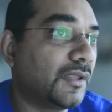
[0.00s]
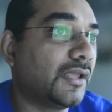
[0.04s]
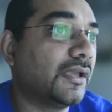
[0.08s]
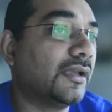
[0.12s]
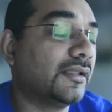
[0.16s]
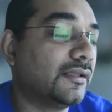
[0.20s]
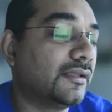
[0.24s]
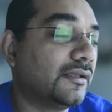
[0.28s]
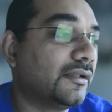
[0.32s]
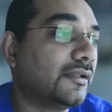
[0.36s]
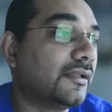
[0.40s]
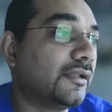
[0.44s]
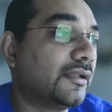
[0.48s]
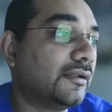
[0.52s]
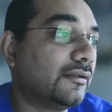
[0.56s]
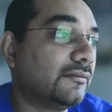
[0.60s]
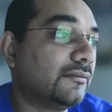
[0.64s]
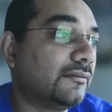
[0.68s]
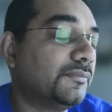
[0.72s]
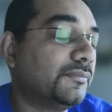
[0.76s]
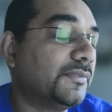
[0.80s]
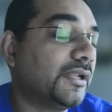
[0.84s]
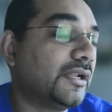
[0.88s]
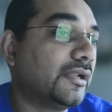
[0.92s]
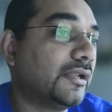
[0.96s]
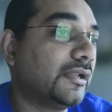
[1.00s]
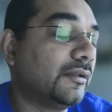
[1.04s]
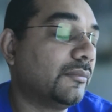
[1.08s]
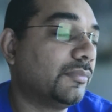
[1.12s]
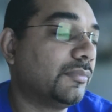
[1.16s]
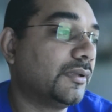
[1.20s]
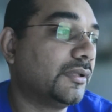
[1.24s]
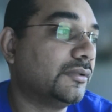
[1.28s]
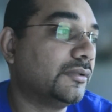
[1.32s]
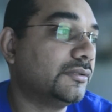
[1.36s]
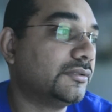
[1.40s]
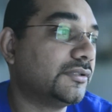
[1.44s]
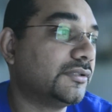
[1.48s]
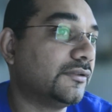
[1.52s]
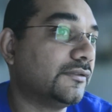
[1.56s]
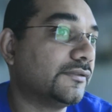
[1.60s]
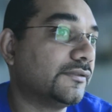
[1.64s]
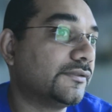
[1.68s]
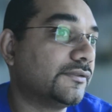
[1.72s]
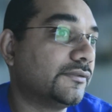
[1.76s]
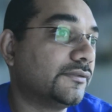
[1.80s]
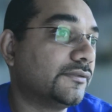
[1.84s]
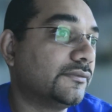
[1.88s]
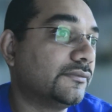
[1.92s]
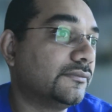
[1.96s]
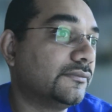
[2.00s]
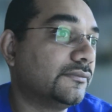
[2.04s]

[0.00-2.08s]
Yeah, that'll help others also.